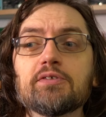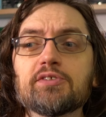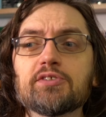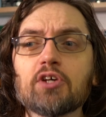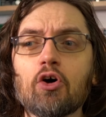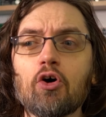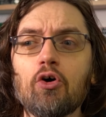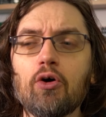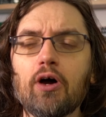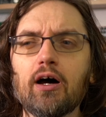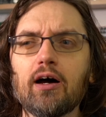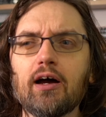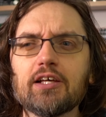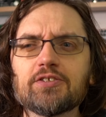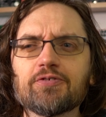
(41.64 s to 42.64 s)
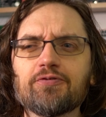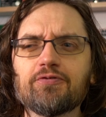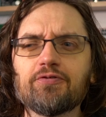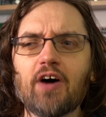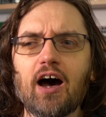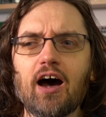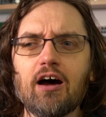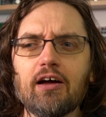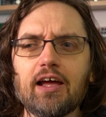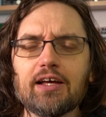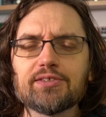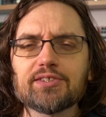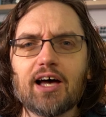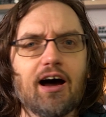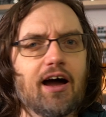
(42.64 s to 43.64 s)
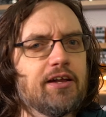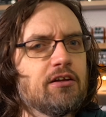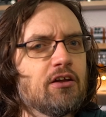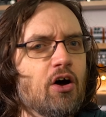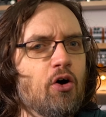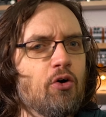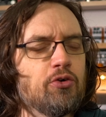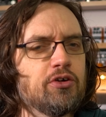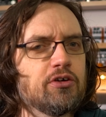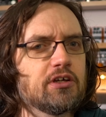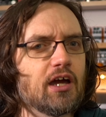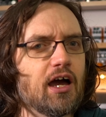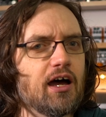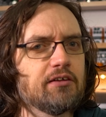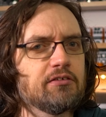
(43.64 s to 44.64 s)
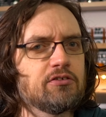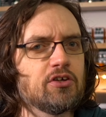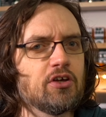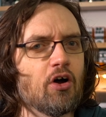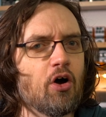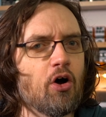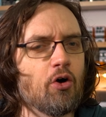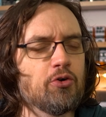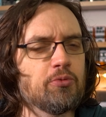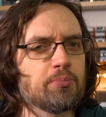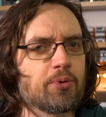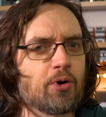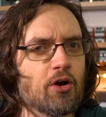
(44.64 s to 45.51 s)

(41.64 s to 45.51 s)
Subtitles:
So as far as I know, you can't do your own